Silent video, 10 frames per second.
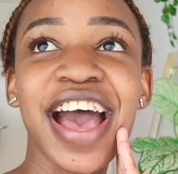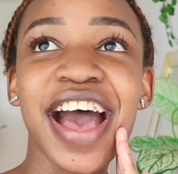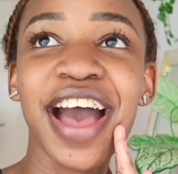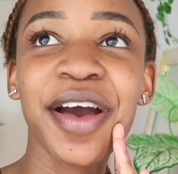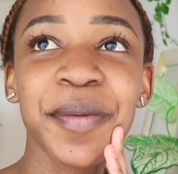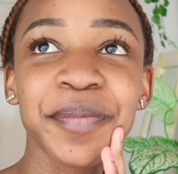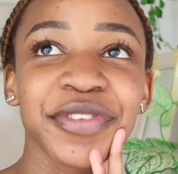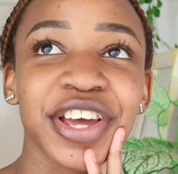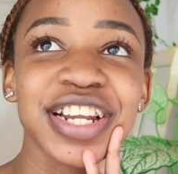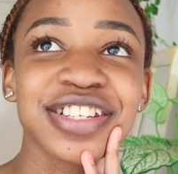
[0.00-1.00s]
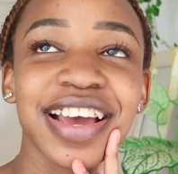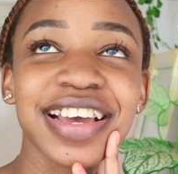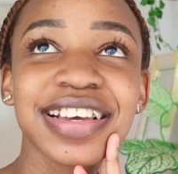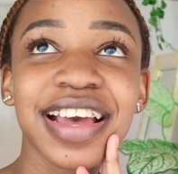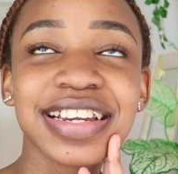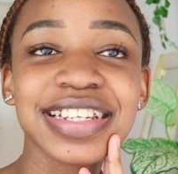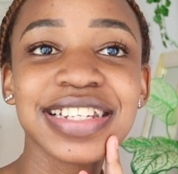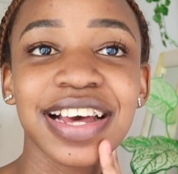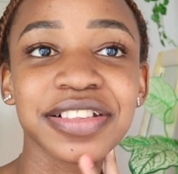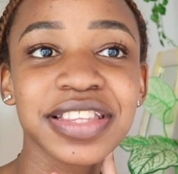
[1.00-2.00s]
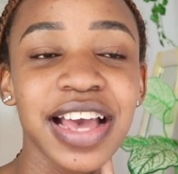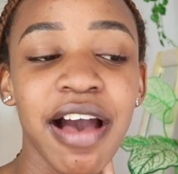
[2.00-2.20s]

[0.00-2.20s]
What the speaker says: I'm gonna try and eat healthy.